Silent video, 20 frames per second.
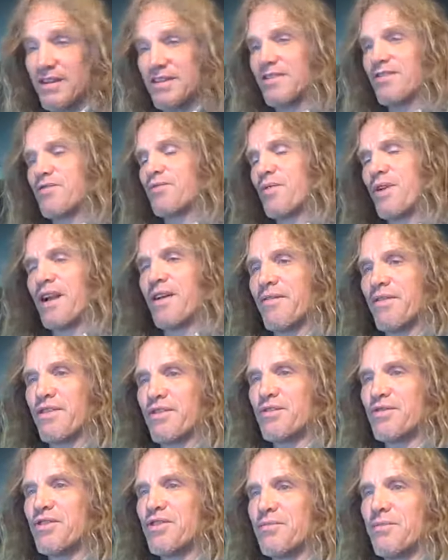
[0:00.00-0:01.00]
This is what
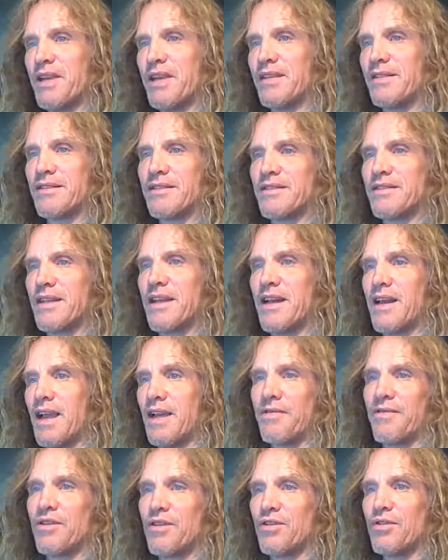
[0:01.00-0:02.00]
evolution means: is that
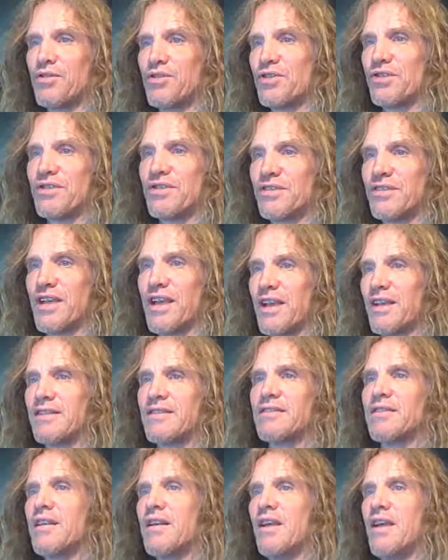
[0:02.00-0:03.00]
evolution
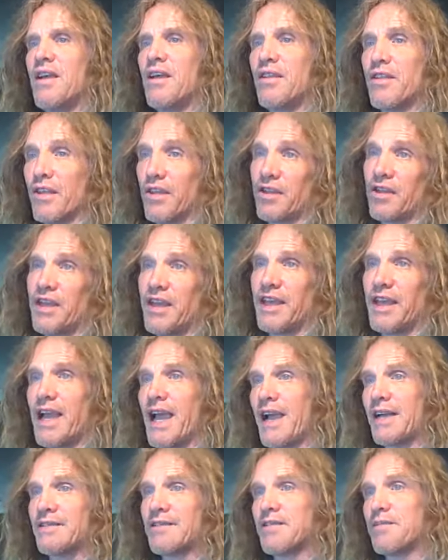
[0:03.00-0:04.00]
says the thing
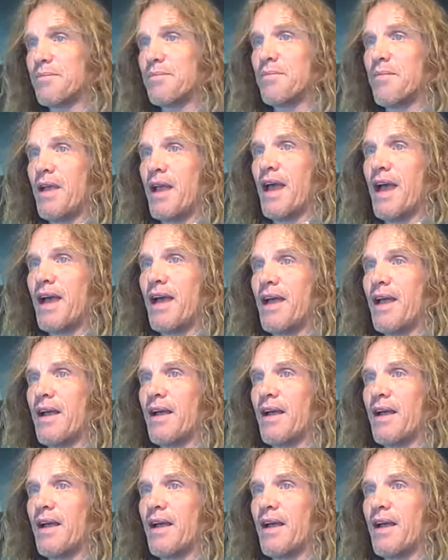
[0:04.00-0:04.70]
has to ha,